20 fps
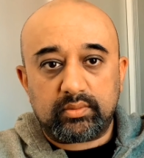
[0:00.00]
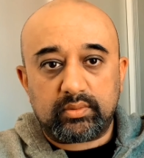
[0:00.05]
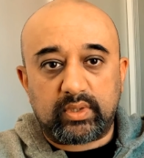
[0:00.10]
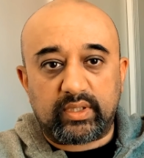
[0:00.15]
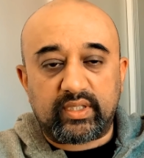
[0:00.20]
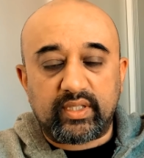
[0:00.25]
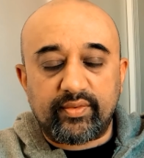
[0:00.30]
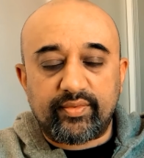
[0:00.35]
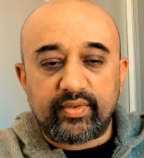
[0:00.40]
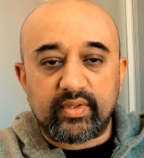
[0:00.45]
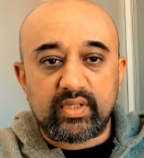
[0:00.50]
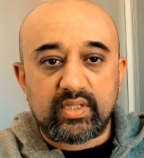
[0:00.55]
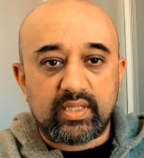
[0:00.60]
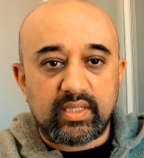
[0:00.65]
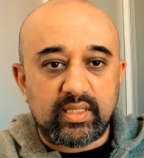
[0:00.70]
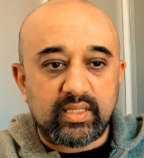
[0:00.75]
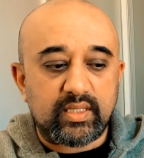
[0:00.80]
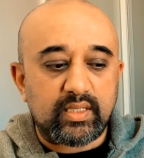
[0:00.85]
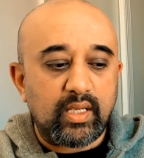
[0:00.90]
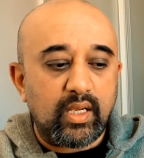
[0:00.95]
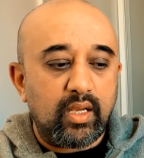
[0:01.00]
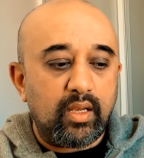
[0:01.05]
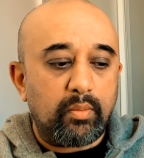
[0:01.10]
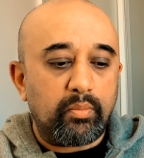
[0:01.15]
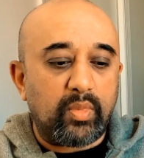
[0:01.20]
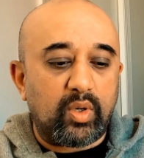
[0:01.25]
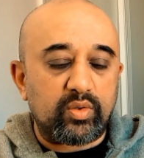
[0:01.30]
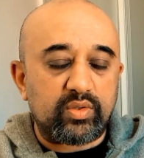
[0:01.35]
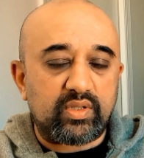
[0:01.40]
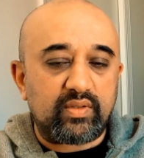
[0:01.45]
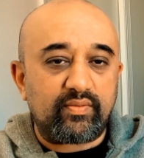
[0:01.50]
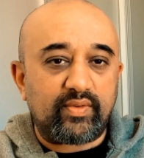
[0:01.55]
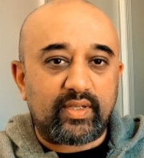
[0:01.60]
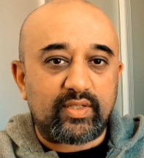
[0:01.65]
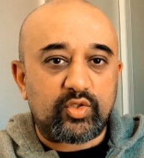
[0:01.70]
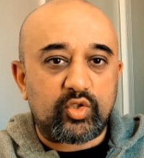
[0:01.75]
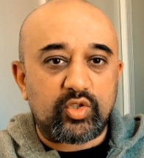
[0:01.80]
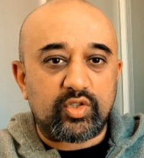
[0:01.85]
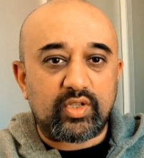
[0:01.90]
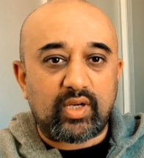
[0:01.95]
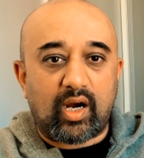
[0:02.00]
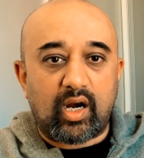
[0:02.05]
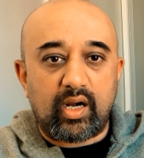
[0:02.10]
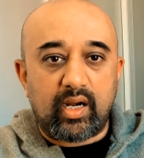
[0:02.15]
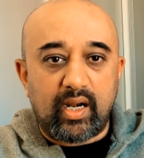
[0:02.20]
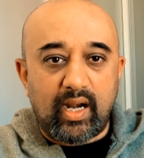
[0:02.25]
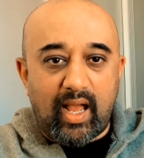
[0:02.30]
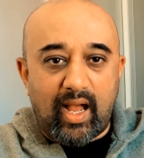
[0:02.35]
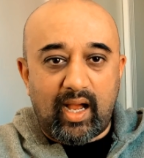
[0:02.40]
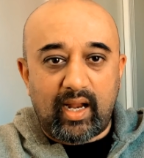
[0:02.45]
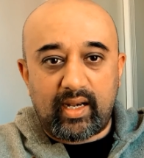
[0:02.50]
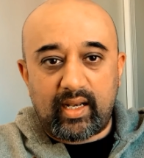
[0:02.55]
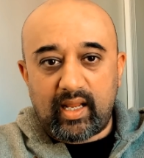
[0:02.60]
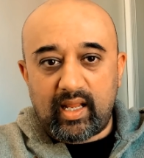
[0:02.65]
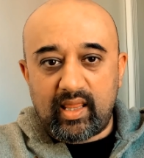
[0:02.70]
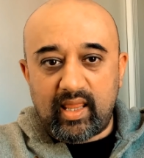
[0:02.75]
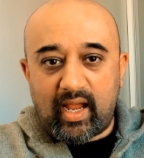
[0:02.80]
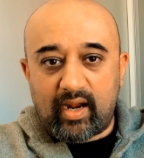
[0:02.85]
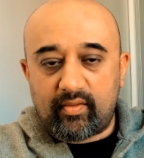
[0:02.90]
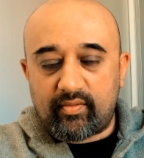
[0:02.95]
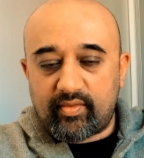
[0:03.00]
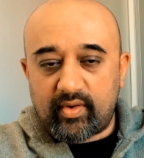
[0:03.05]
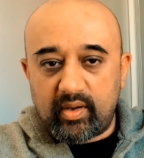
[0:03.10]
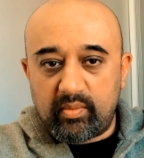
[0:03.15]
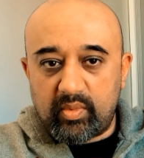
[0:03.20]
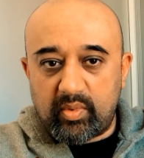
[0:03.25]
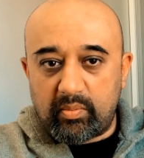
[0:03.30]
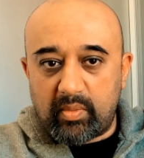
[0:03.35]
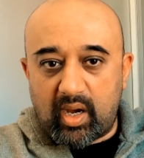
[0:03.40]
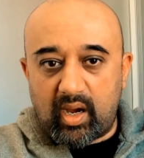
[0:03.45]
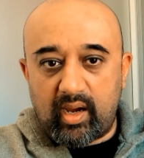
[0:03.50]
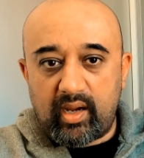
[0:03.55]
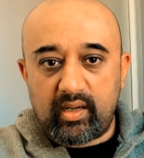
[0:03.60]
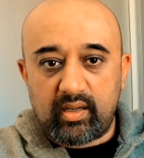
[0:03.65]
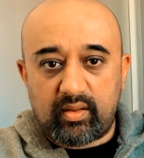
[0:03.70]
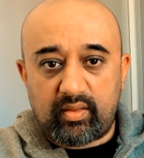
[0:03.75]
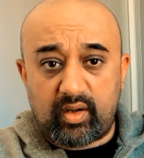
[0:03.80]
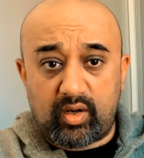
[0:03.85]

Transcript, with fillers: The difference is most investors are not in that frame of mind.